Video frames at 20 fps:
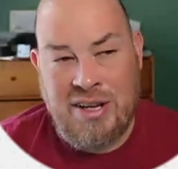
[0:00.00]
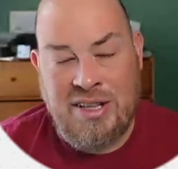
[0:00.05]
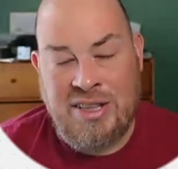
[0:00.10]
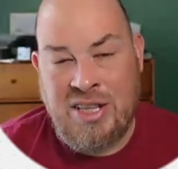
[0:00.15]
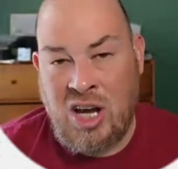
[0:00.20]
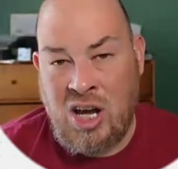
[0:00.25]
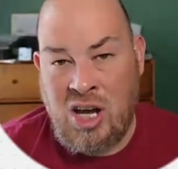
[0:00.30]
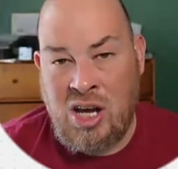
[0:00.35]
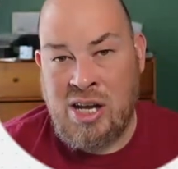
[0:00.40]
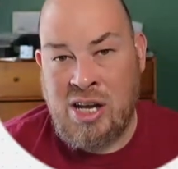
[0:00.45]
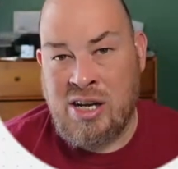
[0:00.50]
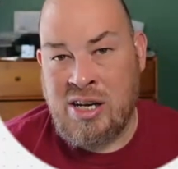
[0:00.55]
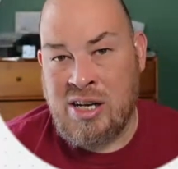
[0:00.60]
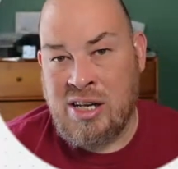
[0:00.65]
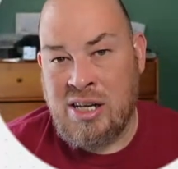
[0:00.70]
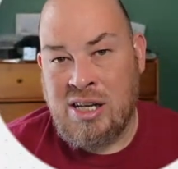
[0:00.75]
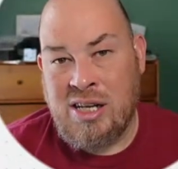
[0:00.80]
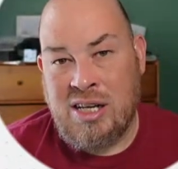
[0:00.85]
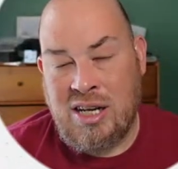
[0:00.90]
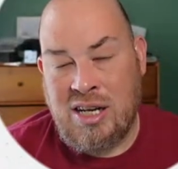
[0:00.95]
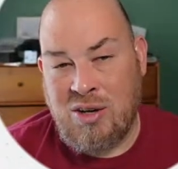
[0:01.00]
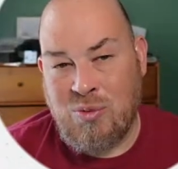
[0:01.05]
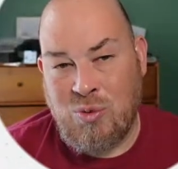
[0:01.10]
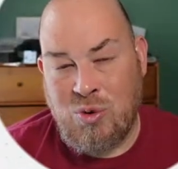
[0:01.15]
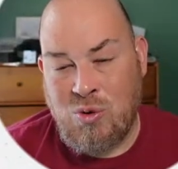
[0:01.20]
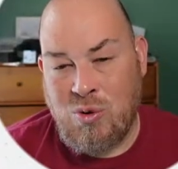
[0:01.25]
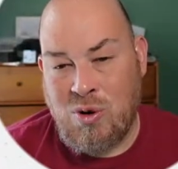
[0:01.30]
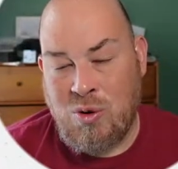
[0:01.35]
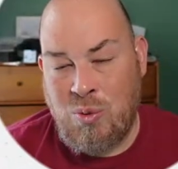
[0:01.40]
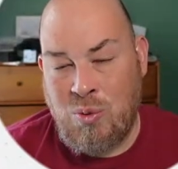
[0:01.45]
Hun in
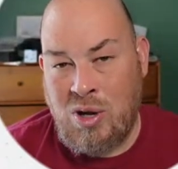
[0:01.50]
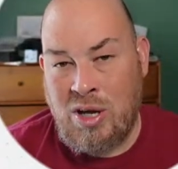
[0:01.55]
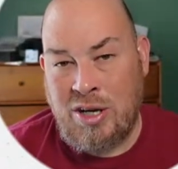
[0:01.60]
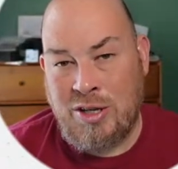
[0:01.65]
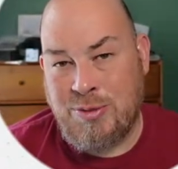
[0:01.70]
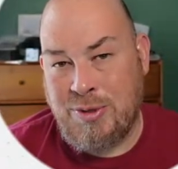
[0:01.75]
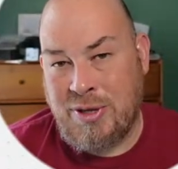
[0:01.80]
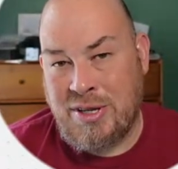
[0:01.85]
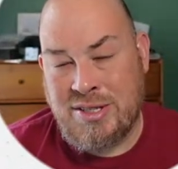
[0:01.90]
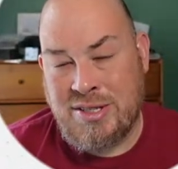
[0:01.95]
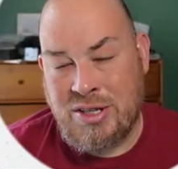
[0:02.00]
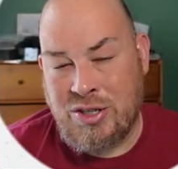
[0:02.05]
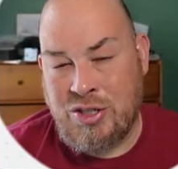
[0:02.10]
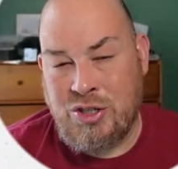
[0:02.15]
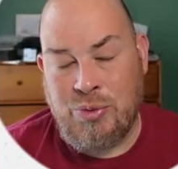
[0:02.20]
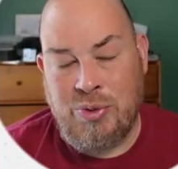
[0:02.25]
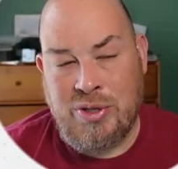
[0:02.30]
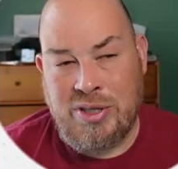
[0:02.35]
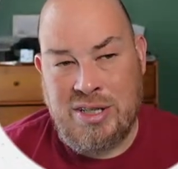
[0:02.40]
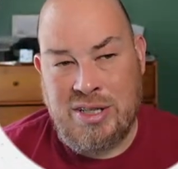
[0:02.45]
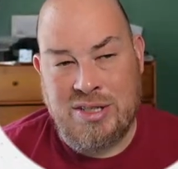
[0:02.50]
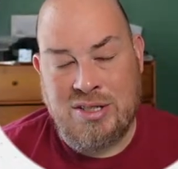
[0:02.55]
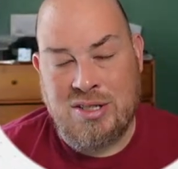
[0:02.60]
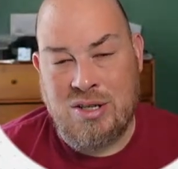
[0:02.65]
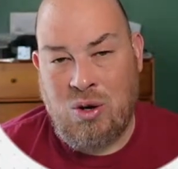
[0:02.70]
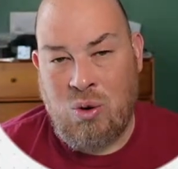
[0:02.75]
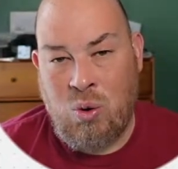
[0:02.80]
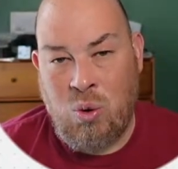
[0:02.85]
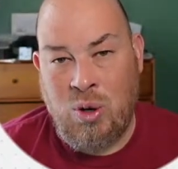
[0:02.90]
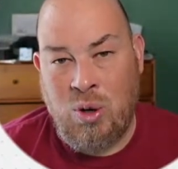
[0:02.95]
World War I, is because they're doing these
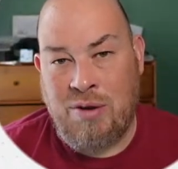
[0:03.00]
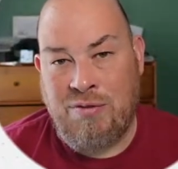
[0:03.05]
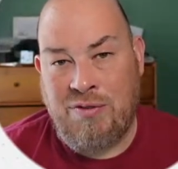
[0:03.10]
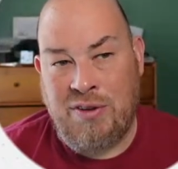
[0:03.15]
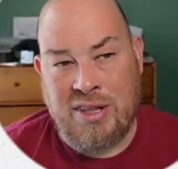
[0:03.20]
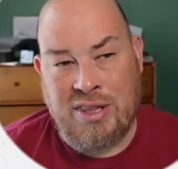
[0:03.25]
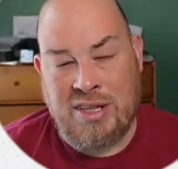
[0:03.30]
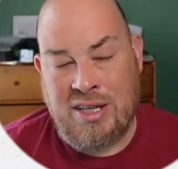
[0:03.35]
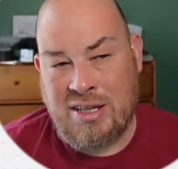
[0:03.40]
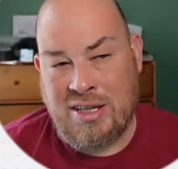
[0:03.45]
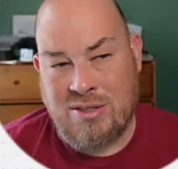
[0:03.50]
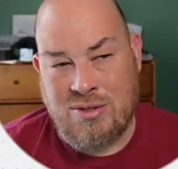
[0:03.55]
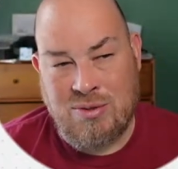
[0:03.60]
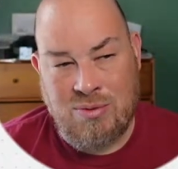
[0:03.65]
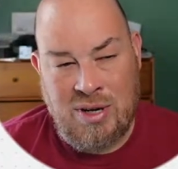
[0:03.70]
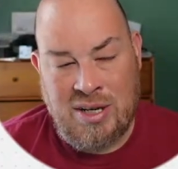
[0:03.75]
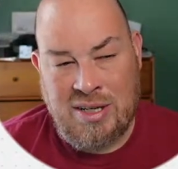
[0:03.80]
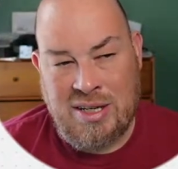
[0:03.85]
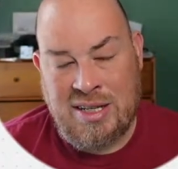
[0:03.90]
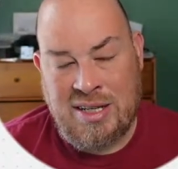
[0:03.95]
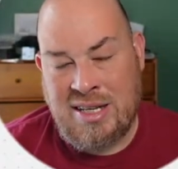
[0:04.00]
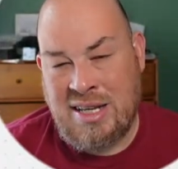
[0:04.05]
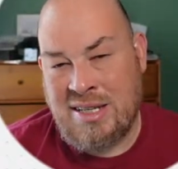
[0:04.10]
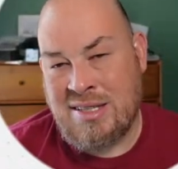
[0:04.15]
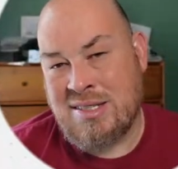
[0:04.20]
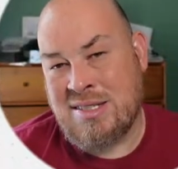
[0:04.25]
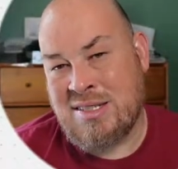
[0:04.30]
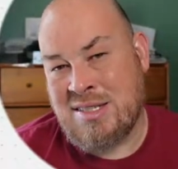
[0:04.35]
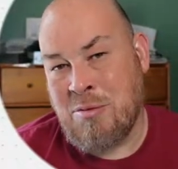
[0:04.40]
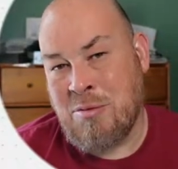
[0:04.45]
horrific things, right? And
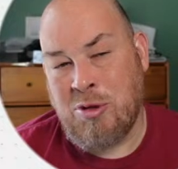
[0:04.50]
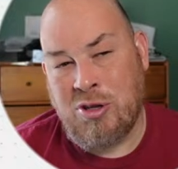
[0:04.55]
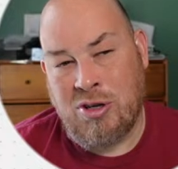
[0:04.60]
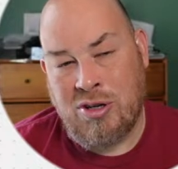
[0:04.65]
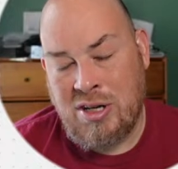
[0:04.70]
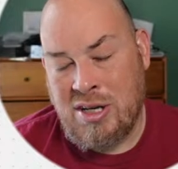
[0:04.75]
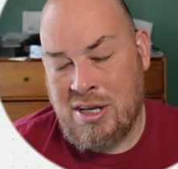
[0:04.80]
similar.